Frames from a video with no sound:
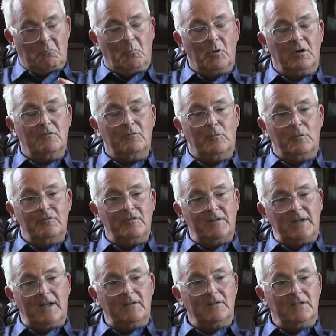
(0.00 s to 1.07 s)
work for
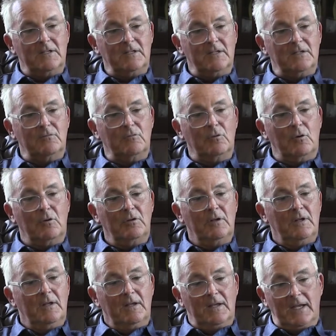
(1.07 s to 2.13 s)
Fidelity in a role
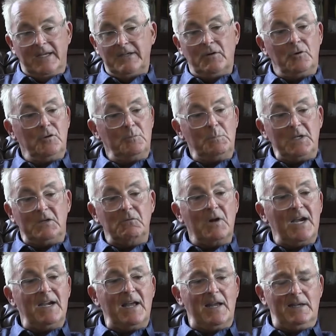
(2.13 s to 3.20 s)
I know you'd be
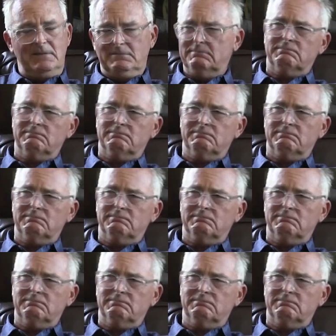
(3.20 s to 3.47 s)
great at it.